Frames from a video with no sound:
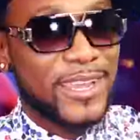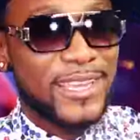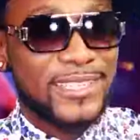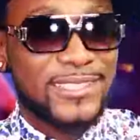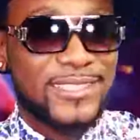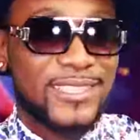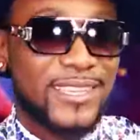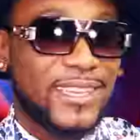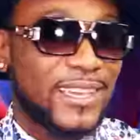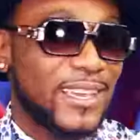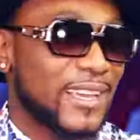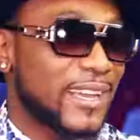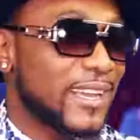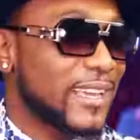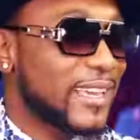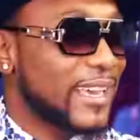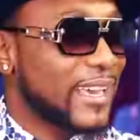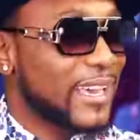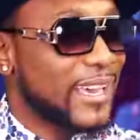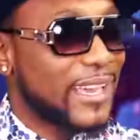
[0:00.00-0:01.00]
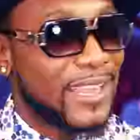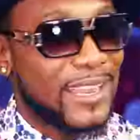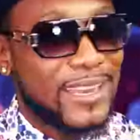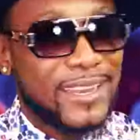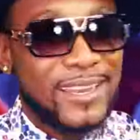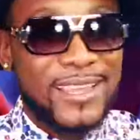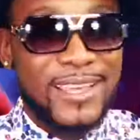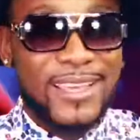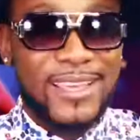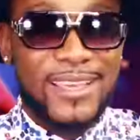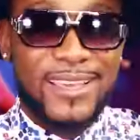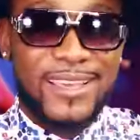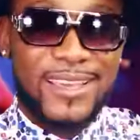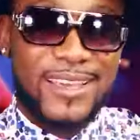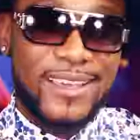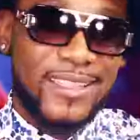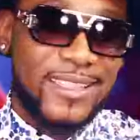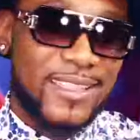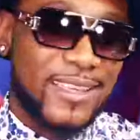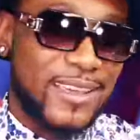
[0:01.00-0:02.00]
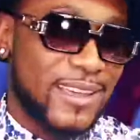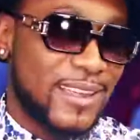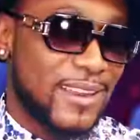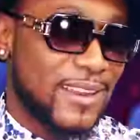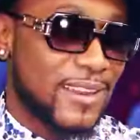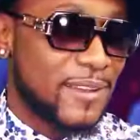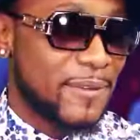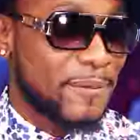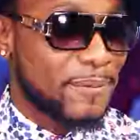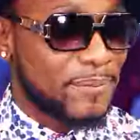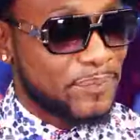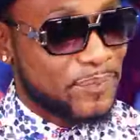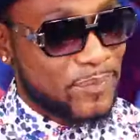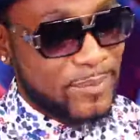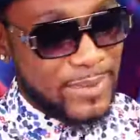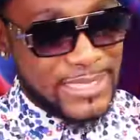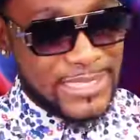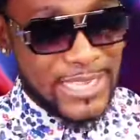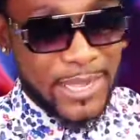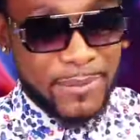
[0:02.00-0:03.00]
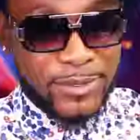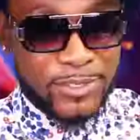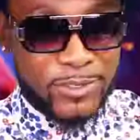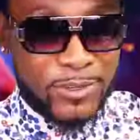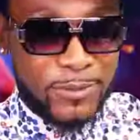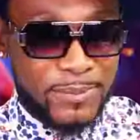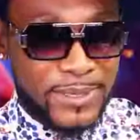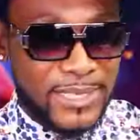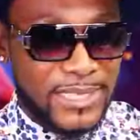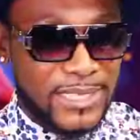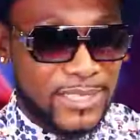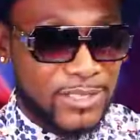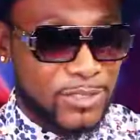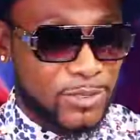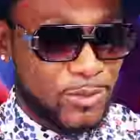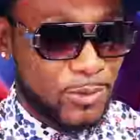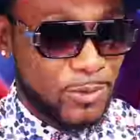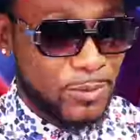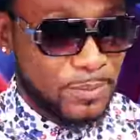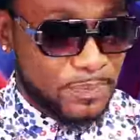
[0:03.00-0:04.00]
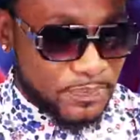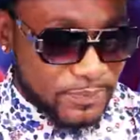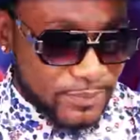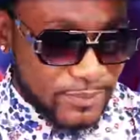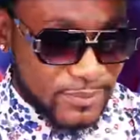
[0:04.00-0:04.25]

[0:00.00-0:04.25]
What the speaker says: rehearsing again. And then by the time I was completing school,